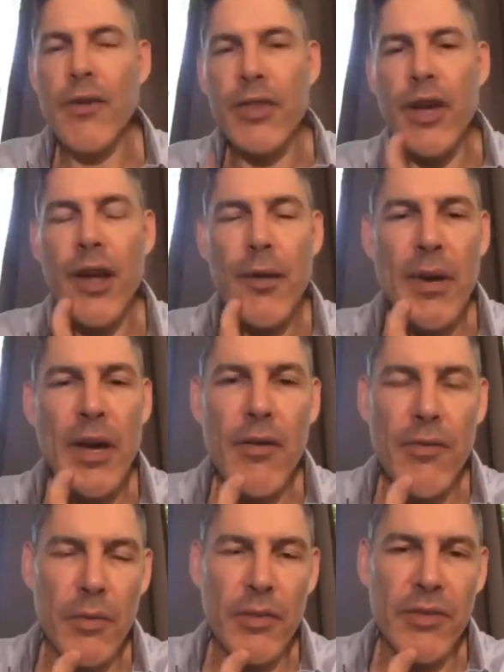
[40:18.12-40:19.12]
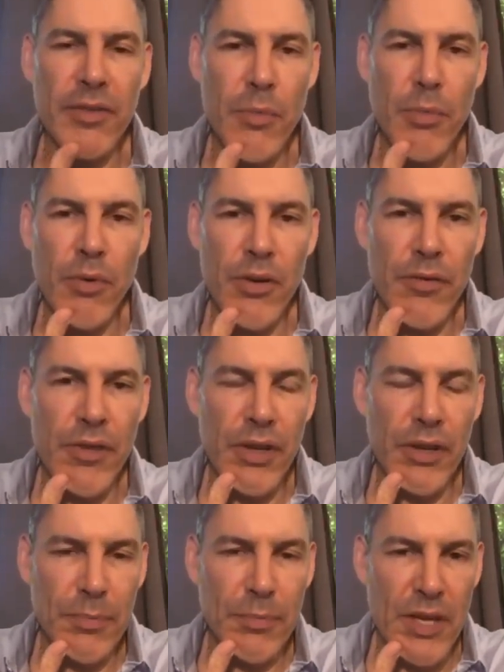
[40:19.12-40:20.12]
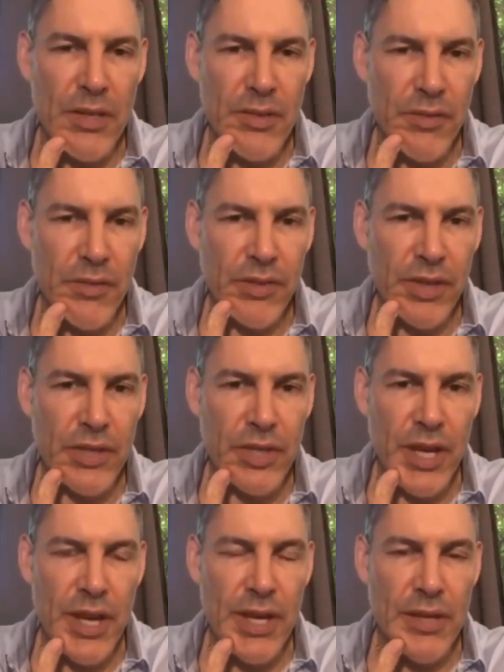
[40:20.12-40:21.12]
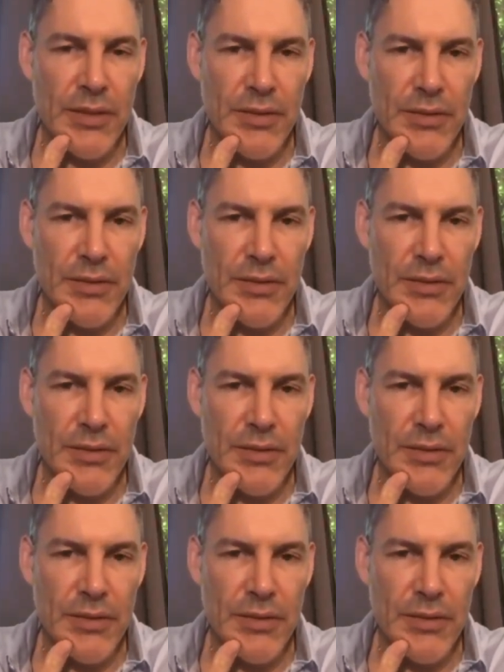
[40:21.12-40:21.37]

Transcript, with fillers: thought about it from a standpoint of an expansion of Section Eight.